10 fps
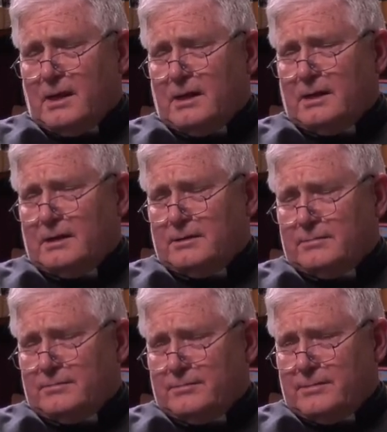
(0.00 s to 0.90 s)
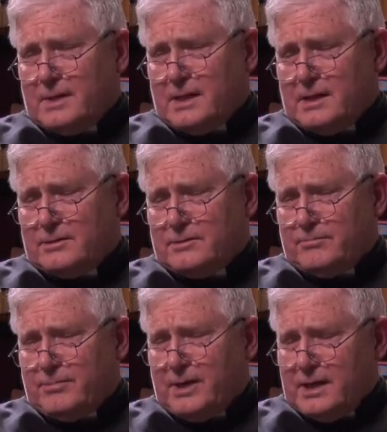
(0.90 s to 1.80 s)

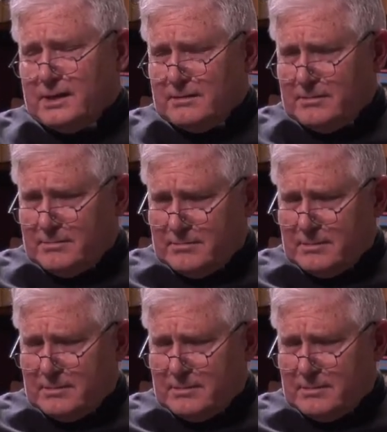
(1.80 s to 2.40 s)
by